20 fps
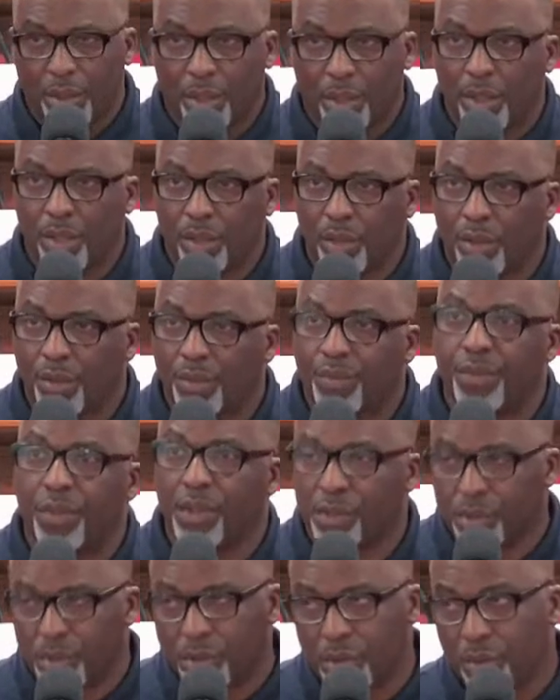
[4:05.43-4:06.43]
your
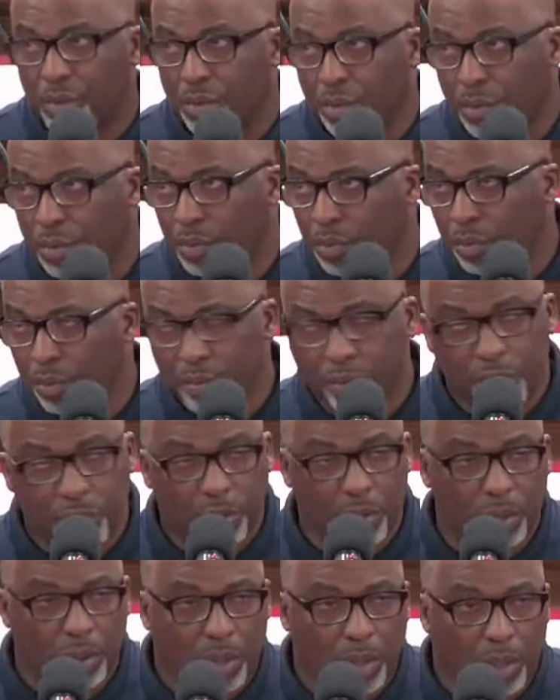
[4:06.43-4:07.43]
footstools.
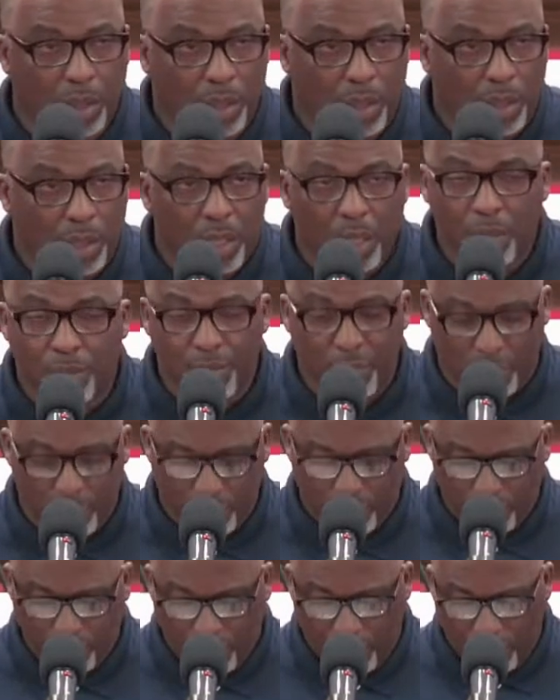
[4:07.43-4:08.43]

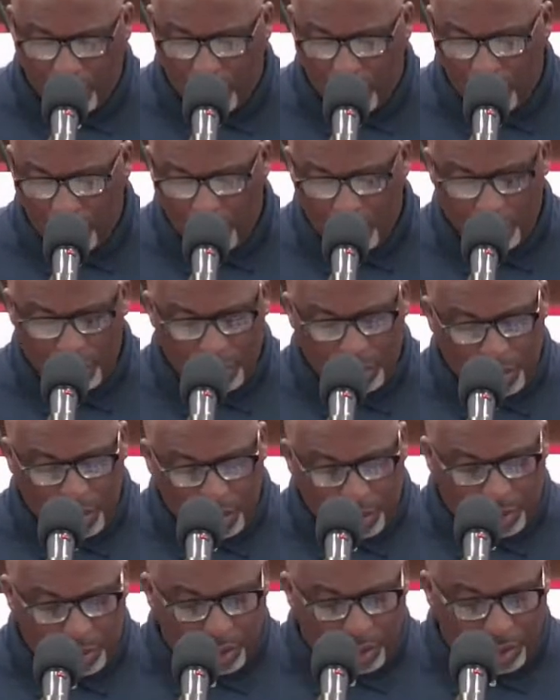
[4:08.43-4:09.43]
Amen. And
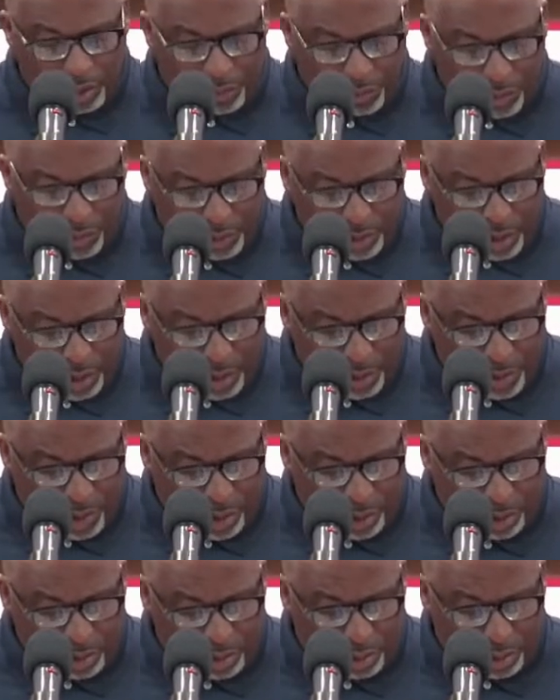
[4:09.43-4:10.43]
again, thankful to
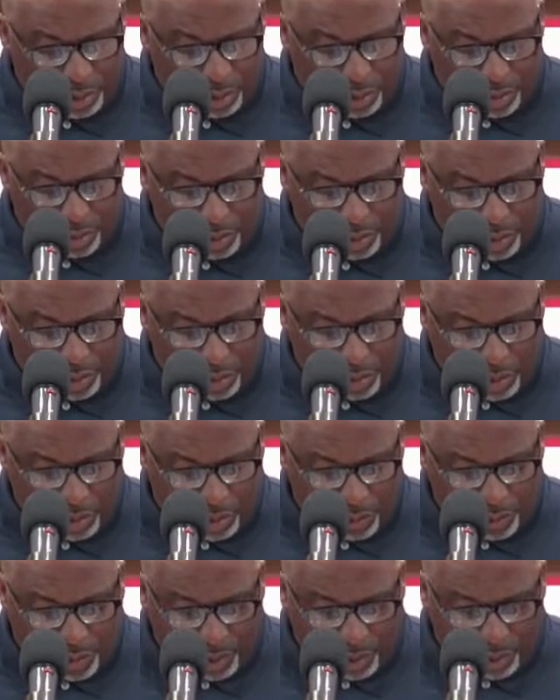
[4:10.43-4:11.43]
everybody, to all
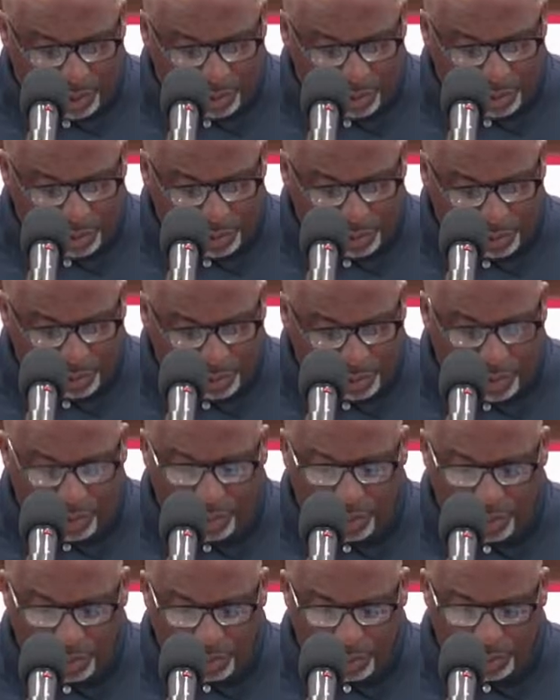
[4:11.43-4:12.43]
of our
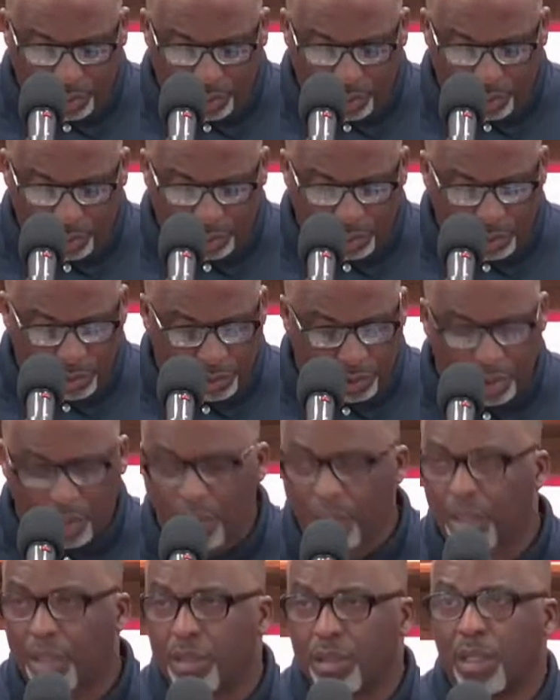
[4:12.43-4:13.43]
preachers, Elder Snowden,
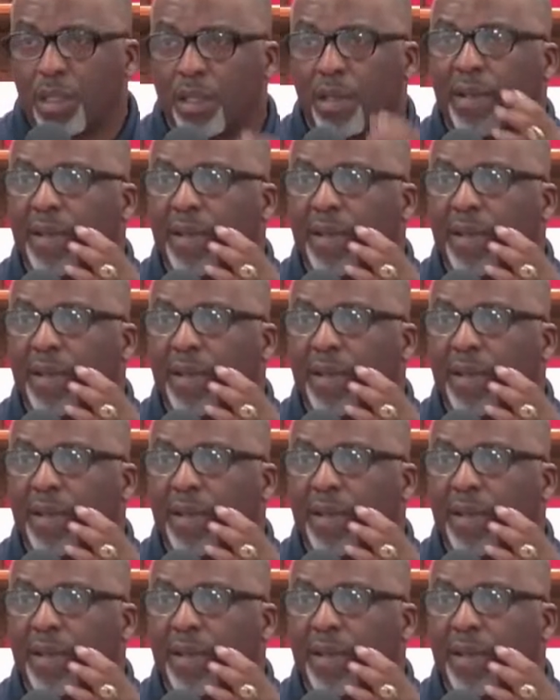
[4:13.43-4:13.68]
Elder AJ,